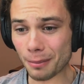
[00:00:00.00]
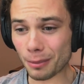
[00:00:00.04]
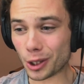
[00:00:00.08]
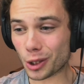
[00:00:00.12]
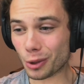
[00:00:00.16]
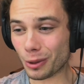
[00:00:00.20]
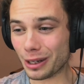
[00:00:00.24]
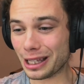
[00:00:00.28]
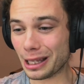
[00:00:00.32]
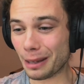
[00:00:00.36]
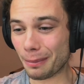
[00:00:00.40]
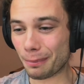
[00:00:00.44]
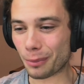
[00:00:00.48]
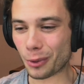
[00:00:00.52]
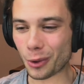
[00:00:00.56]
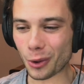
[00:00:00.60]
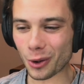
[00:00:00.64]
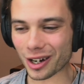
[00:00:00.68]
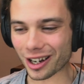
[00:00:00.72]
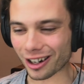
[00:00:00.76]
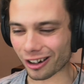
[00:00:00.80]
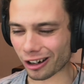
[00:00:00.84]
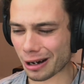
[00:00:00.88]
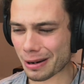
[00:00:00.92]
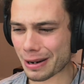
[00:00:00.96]
between the
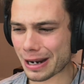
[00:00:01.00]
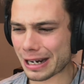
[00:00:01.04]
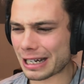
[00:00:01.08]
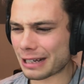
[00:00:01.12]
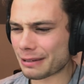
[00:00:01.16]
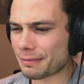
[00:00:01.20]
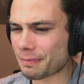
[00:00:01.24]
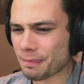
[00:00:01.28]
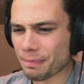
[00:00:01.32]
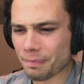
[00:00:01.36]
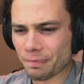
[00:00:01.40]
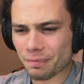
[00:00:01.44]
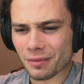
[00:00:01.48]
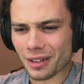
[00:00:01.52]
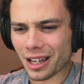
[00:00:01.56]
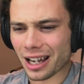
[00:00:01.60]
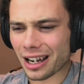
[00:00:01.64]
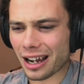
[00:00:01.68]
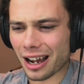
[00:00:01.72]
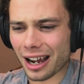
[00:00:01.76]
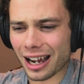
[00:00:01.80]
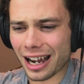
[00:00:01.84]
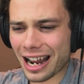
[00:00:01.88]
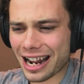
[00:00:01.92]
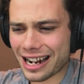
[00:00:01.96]
border, I mean,
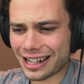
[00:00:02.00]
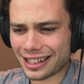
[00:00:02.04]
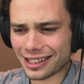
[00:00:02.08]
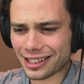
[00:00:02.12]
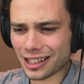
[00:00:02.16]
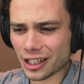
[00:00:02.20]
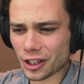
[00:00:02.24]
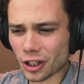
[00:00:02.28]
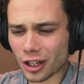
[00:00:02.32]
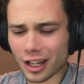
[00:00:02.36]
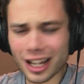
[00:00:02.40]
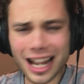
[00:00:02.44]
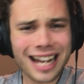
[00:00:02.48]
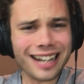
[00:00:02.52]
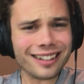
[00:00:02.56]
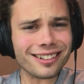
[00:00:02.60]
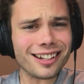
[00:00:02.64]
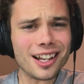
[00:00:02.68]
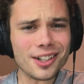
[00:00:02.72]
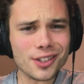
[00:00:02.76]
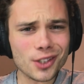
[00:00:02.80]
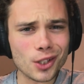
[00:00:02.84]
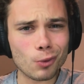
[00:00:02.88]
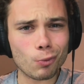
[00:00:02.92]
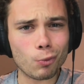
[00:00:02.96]
it's such a
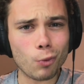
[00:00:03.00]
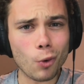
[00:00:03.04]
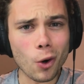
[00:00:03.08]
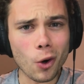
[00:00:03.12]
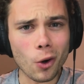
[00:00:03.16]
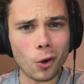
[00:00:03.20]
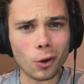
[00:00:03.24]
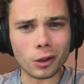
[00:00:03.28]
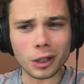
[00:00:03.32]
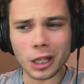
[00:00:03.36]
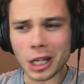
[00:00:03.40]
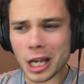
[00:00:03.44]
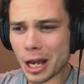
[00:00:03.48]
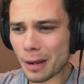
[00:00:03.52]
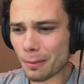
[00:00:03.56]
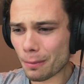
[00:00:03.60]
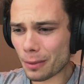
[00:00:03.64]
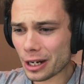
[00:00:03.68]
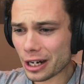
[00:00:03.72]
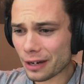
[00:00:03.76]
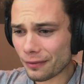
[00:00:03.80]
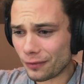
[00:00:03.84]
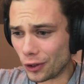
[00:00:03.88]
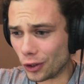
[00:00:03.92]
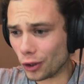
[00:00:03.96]
lackluster wall,
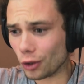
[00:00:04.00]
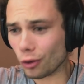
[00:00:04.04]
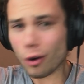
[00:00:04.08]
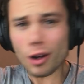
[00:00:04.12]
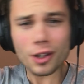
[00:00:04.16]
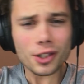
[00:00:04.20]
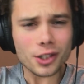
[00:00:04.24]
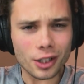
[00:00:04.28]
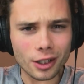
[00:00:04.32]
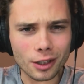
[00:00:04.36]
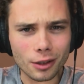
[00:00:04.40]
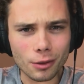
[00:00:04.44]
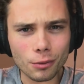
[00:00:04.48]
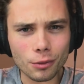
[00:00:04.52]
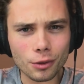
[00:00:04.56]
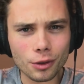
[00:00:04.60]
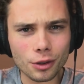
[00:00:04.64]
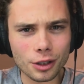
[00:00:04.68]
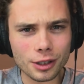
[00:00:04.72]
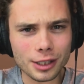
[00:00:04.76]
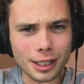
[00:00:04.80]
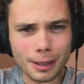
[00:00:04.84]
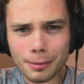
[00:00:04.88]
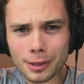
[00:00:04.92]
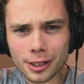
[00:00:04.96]
but if you cross it,
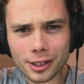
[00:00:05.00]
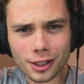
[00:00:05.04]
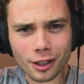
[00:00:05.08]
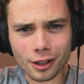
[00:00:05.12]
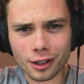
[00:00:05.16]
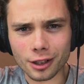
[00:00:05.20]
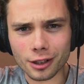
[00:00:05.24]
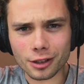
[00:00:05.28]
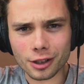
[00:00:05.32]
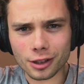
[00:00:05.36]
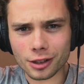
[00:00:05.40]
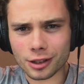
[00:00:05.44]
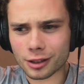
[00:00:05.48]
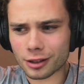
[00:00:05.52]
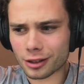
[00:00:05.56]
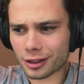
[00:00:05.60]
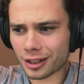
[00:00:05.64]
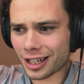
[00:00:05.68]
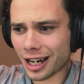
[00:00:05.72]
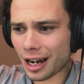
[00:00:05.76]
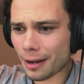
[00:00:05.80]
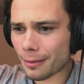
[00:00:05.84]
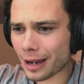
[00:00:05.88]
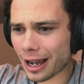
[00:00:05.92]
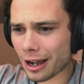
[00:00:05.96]
someone's going to just
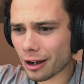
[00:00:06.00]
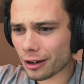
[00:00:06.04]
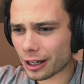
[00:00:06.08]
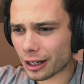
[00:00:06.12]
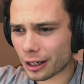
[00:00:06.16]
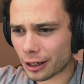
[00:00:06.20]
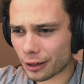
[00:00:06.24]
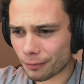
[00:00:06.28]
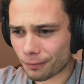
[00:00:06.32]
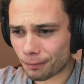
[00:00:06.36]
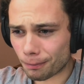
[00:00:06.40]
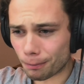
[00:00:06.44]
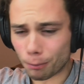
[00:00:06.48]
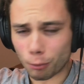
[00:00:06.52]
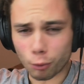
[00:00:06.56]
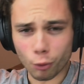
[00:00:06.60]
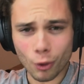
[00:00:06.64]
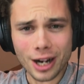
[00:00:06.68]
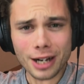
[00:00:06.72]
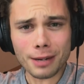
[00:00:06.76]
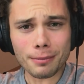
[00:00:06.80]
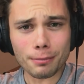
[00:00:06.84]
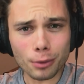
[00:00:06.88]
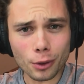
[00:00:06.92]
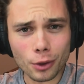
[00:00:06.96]
come out in
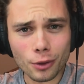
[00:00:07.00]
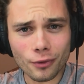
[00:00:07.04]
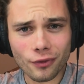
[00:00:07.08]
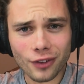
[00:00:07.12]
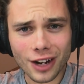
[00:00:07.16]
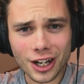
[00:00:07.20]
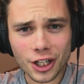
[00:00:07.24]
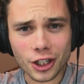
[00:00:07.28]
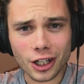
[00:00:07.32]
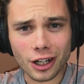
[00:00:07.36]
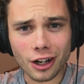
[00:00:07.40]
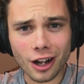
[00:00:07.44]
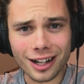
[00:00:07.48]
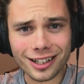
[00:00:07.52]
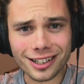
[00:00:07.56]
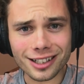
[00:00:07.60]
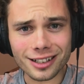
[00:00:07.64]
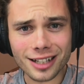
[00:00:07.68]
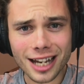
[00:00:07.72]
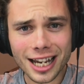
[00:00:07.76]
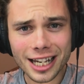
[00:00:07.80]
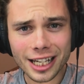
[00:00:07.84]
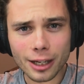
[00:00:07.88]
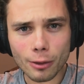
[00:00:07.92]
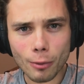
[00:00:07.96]
red and blue flashing lights
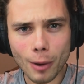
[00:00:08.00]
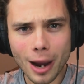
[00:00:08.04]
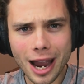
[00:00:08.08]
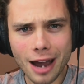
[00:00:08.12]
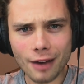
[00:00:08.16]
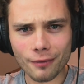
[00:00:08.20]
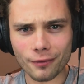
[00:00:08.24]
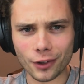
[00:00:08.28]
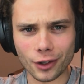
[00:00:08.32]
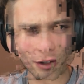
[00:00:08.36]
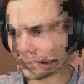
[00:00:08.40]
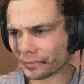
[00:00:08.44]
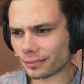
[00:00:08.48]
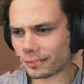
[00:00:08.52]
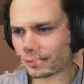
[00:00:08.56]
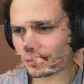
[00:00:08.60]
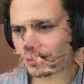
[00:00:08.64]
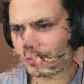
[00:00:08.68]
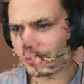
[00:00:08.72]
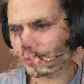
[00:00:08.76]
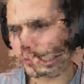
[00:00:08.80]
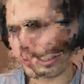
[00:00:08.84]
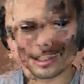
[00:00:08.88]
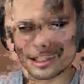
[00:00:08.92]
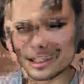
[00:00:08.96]
and take you out, for goodness
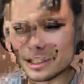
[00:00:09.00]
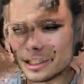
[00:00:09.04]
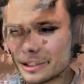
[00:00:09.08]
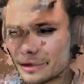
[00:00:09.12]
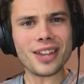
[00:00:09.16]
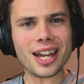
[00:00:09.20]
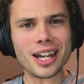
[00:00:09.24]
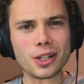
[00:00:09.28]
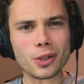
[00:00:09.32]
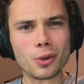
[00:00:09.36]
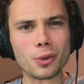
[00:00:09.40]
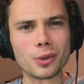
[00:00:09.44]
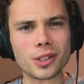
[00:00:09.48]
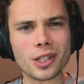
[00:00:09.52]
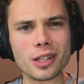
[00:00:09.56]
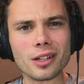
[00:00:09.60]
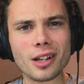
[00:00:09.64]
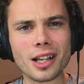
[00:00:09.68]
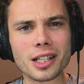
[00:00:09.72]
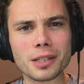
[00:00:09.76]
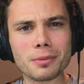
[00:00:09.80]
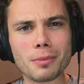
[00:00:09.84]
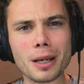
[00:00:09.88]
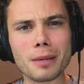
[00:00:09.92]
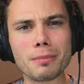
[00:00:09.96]
sake. And that also
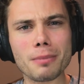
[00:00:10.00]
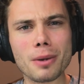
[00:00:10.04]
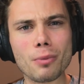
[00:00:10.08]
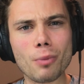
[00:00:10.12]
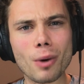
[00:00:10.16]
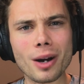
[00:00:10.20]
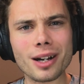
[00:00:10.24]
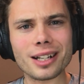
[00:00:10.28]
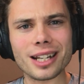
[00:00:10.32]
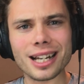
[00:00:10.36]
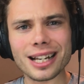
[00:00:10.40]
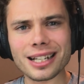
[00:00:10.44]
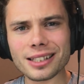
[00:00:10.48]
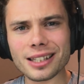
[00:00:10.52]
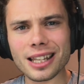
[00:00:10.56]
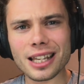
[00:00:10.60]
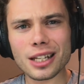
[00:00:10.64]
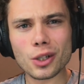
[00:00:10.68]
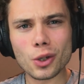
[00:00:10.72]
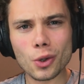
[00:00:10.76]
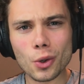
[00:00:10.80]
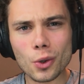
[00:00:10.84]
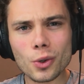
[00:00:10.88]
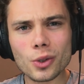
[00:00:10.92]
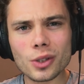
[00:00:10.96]
does make me wonder, is there
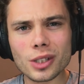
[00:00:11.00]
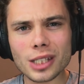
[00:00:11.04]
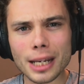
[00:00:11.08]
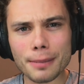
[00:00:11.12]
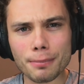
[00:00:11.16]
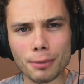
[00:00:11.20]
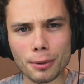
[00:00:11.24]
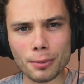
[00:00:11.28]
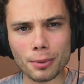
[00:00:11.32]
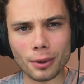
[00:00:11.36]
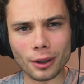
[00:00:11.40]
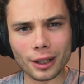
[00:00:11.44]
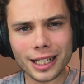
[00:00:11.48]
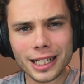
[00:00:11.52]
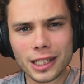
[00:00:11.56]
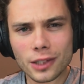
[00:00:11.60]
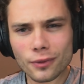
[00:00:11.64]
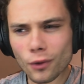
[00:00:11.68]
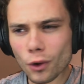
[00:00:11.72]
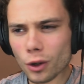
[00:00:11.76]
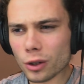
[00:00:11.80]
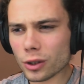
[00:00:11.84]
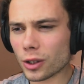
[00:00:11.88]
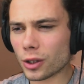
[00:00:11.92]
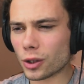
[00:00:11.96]
two separate police
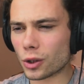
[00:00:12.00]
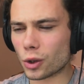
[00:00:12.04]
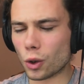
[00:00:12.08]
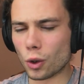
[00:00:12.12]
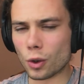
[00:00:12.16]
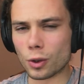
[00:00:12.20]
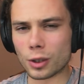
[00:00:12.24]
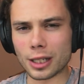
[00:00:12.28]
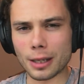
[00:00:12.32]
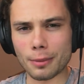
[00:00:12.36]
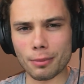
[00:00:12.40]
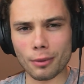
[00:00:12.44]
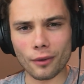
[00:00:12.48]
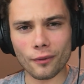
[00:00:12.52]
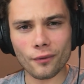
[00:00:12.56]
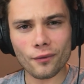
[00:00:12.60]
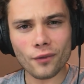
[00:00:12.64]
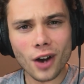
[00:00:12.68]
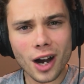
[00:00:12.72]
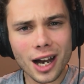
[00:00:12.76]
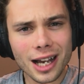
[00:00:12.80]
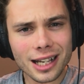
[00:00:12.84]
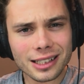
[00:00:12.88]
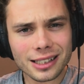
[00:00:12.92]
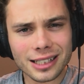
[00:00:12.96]
forces, two separate
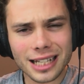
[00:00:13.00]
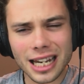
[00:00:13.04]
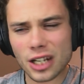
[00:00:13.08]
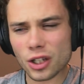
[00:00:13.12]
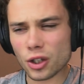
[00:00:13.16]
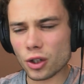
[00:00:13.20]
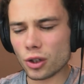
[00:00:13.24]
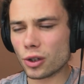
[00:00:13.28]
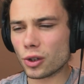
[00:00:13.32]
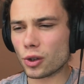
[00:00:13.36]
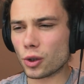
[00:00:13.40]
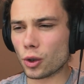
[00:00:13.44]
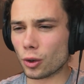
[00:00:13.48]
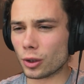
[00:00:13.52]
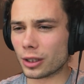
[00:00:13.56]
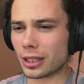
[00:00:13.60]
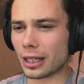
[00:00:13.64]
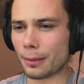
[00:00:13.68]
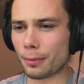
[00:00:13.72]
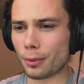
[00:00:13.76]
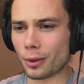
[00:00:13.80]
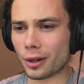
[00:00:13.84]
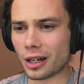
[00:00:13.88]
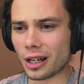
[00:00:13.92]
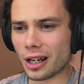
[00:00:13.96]
fire stations, two
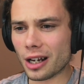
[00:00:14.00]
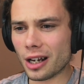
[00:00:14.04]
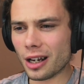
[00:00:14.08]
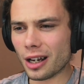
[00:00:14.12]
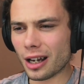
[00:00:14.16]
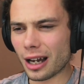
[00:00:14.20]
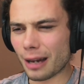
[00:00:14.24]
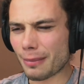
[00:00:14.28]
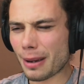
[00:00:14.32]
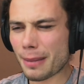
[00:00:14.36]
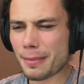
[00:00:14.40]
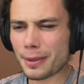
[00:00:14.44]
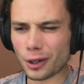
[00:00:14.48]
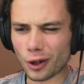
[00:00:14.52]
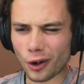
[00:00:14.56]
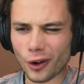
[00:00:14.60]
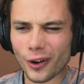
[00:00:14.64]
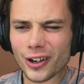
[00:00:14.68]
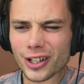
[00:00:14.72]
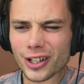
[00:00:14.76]
separate, maybe not